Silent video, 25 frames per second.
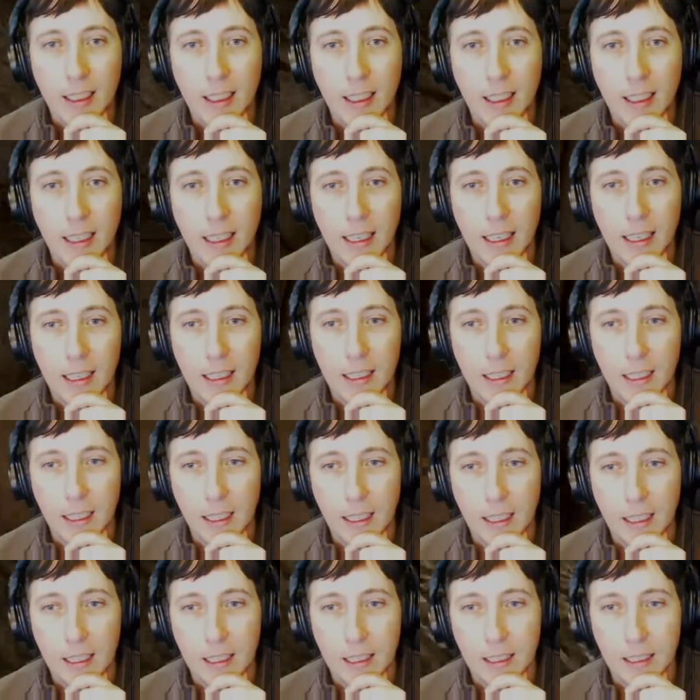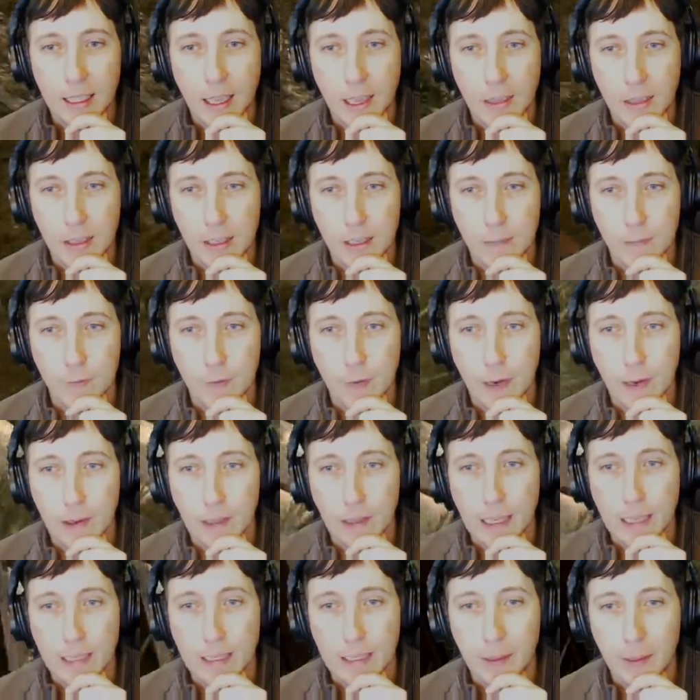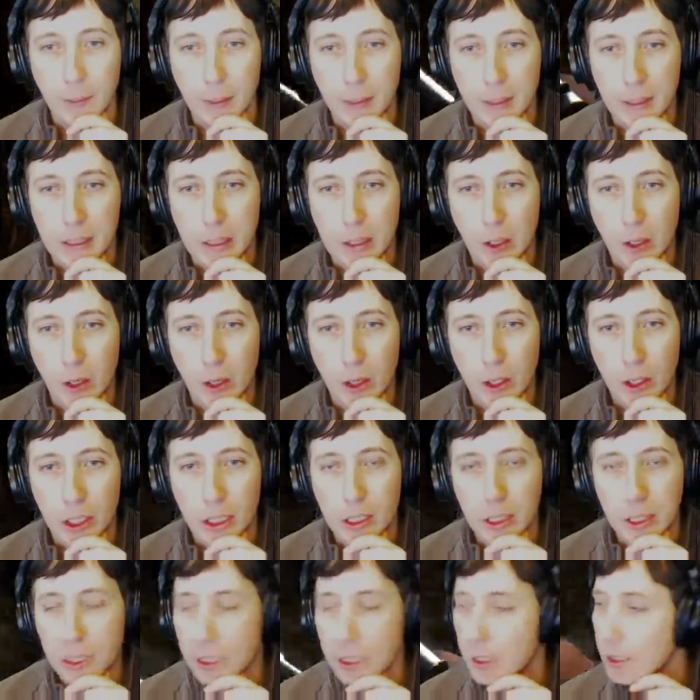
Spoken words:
And nothing felt like it was urgent.